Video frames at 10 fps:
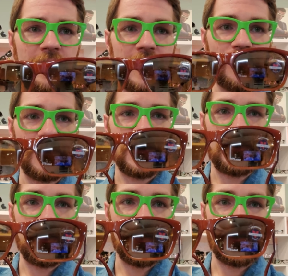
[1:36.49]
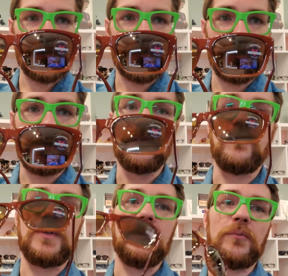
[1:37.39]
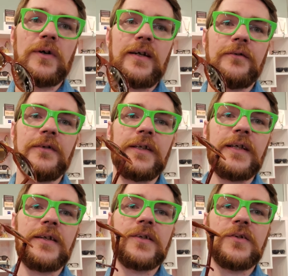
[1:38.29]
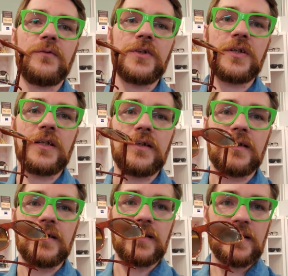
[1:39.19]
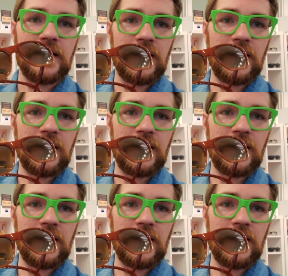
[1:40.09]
this one does come with the brown links, which is